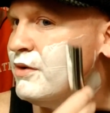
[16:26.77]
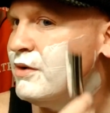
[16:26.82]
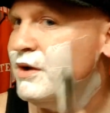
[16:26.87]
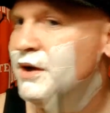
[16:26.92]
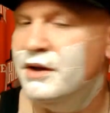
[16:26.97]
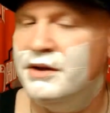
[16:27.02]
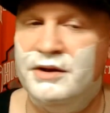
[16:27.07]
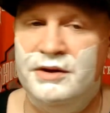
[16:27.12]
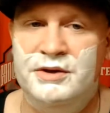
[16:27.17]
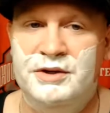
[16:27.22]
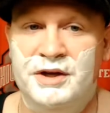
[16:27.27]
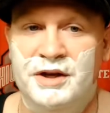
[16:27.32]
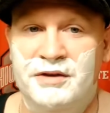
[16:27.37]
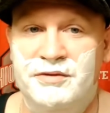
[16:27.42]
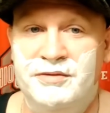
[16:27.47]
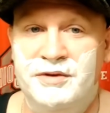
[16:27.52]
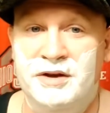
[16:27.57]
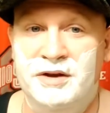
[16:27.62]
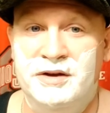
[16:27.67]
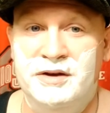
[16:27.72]
get the shave
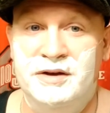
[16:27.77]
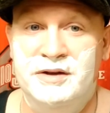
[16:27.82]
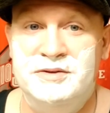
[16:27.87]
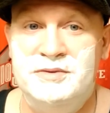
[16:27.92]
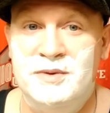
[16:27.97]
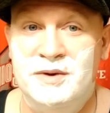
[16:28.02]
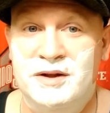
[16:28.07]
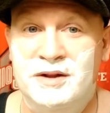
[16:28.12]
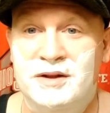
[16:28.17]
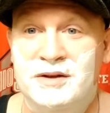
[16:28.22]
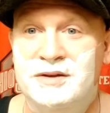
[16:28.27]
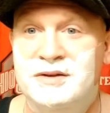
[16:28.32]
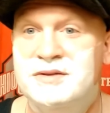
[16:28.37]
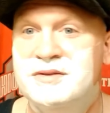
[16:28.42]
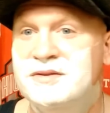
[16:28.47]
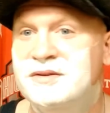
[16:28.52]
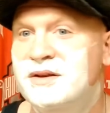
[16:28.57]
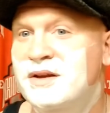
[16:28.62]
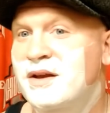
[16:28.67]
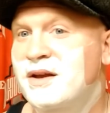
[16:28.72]
done as well as